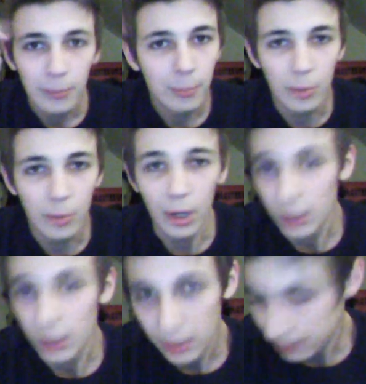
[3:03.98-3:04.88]
prick.
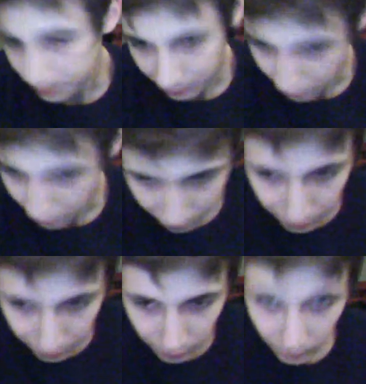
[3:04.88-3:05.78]

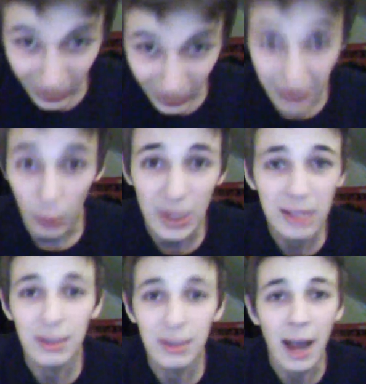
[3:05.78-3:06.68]
And the ways of the